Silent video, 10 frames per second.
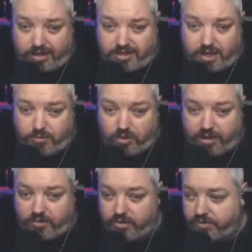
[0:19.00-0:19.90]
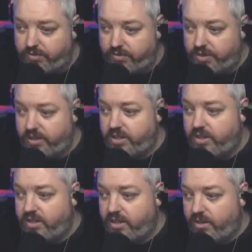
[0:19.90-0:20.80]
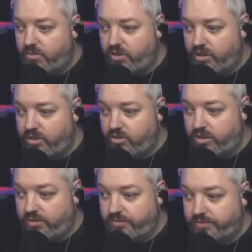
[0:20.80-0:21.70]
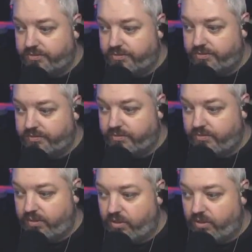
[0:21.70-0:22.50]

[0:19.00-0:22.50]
separate line for everything. We're just gonna do it. Gonna